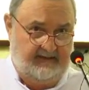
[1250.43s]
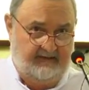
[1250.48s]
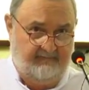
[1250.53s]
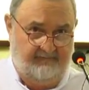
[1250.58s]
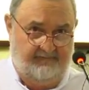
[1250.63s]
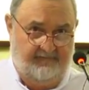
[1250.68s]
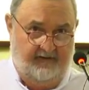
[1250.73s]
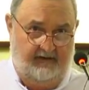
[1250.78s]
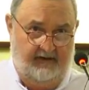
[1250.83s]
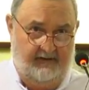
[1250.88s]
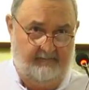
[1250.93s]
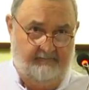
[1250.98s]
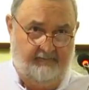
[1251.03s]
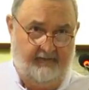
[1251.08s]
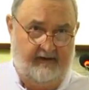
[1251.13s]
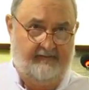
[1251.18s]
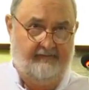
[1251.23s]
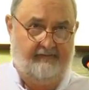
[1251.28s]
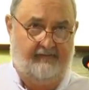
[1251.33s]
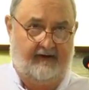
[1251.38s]
very
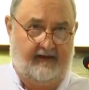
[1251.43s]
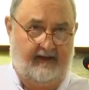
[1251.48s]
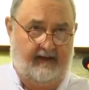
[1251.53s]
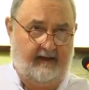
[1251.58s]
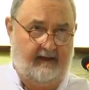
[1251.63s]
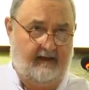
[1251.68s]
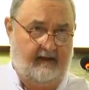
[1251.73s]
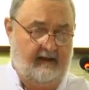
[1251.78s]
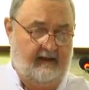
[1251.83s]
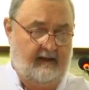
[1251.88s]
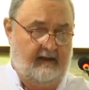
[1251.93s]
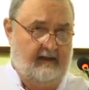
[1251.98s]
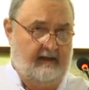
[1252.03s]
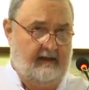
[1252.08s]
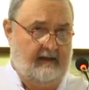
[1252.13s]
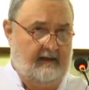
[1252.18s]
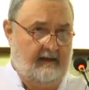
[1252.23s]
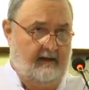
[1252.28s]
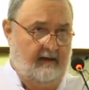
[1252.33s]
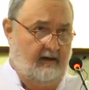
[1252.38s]
briefly
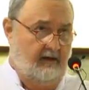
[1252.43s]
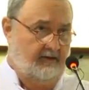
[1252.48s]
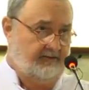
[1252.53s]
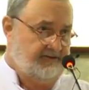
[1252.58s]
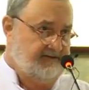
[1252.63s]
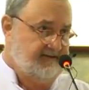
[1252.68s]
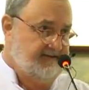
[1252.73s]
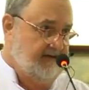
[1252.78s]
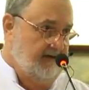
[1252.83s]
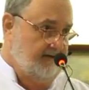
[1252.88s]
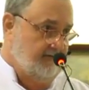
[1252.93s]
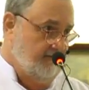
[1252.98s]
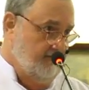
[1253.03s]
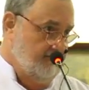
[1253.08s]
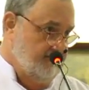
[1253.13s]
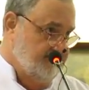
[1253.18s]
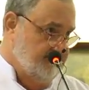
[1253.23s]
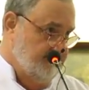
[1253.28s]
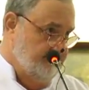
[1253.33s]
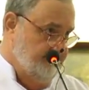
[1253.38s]
on
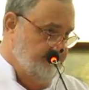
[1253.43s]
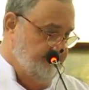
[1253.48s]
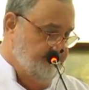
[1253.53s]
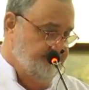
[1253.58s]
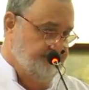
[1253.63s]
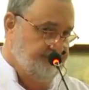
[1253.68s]
terrorism,